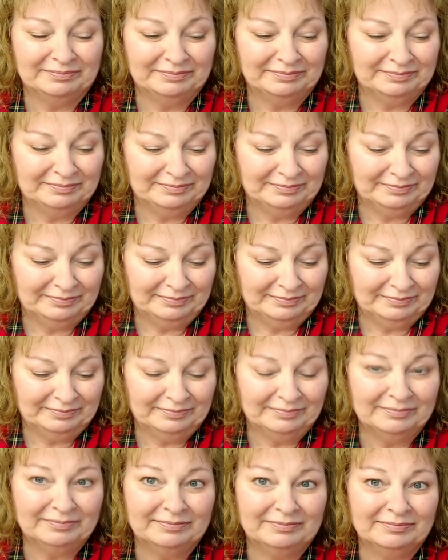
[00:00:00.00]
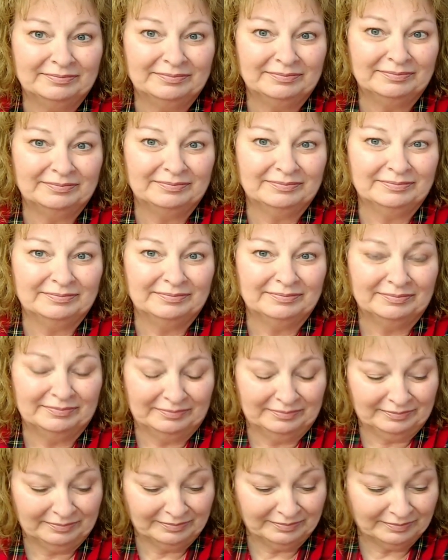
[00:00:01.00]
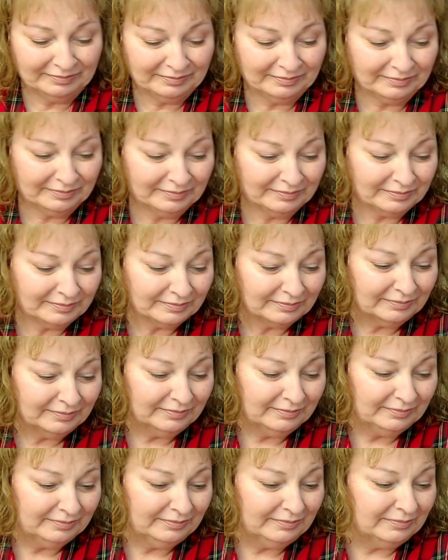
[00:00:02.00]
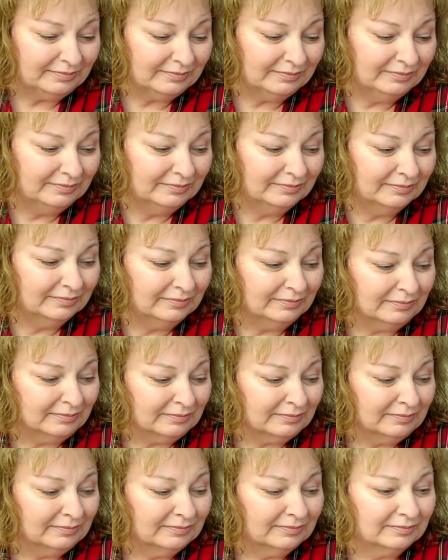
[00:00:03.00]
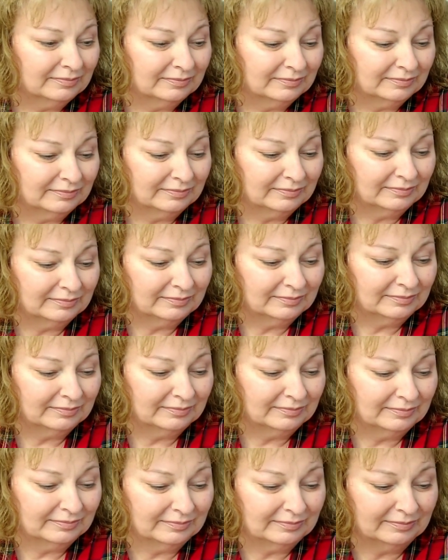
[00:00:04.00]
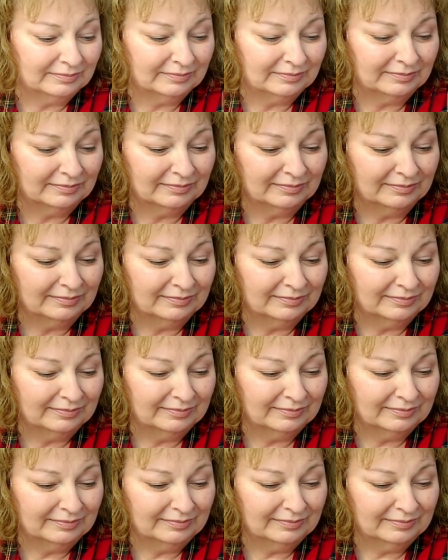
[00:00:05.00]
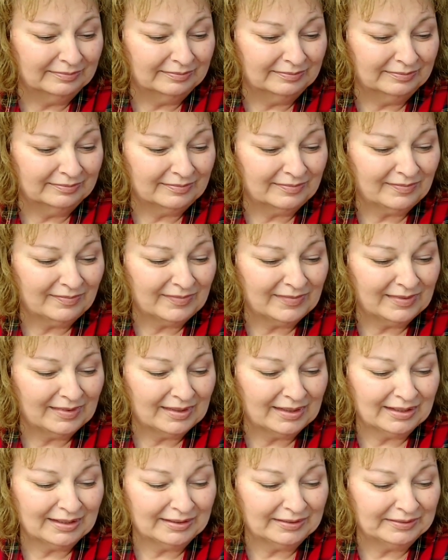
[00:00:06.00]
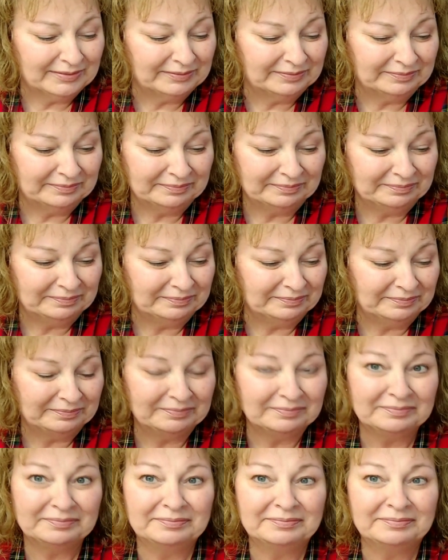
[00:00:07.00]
This person isn't speaking.